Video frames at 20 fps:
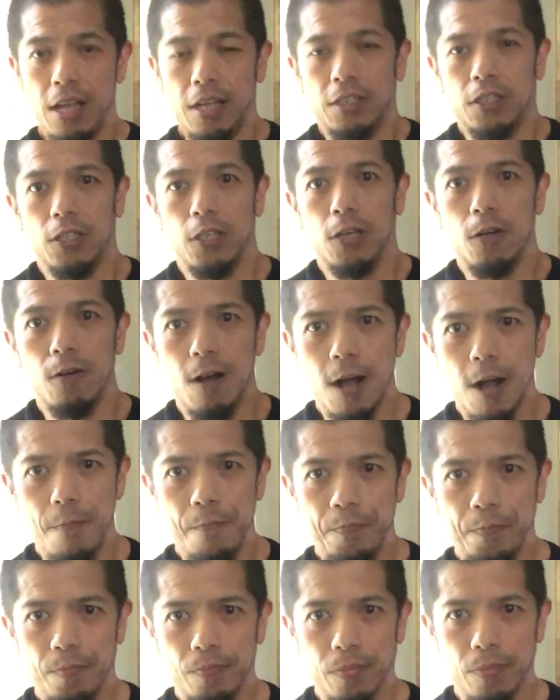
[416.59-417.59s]
so
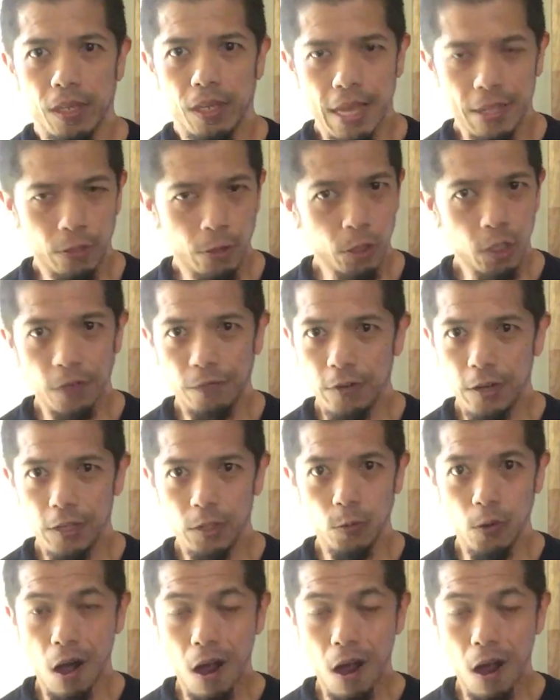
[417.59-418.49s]
um yeah those of us who